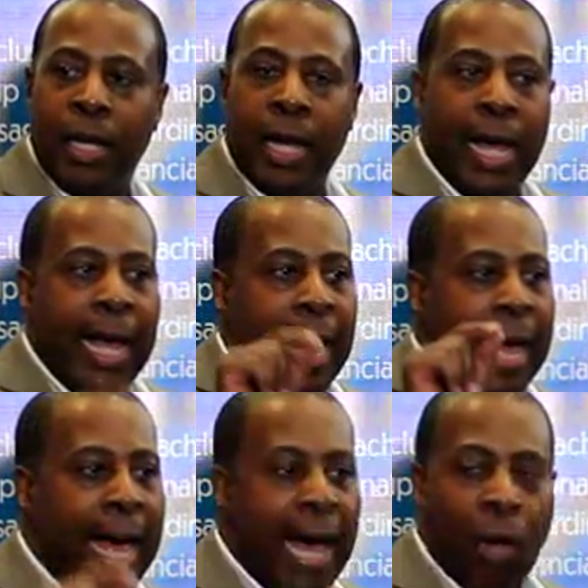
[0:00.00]

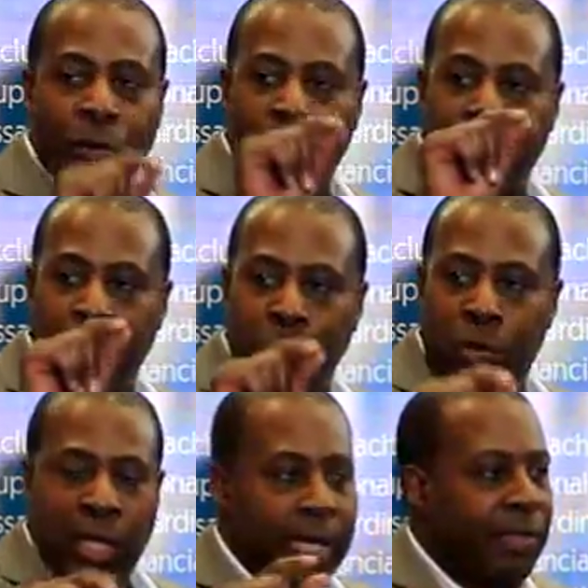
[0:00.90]
How to do
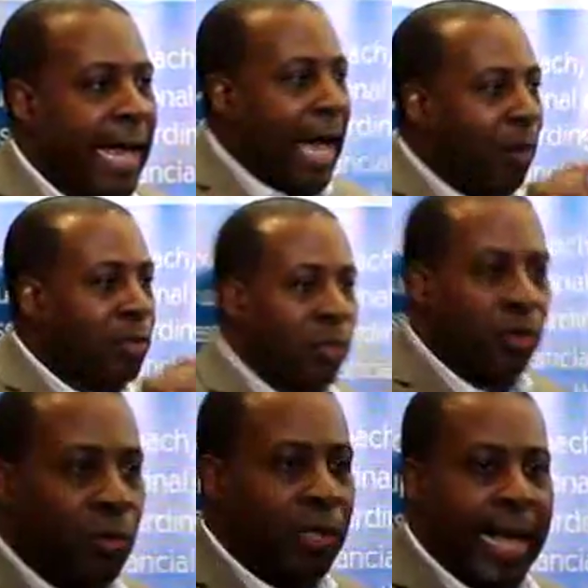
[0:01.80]
this, how to
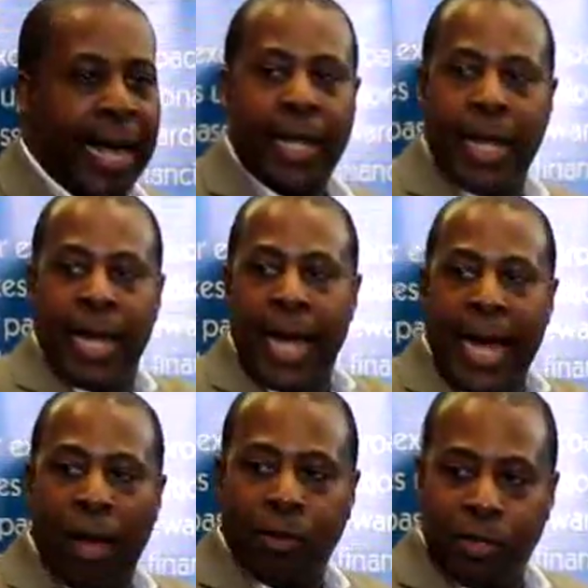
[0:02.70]
do that,
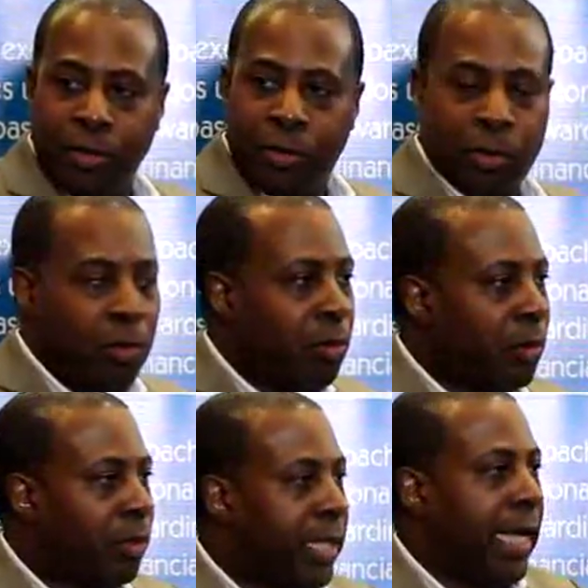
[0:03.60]
how to do
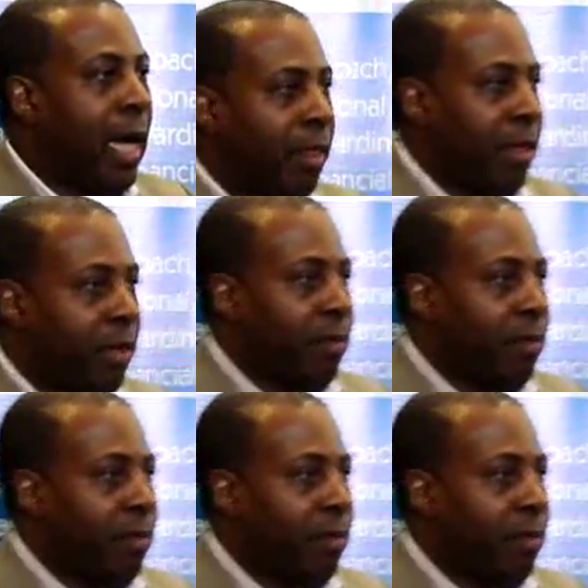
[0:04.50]
the other.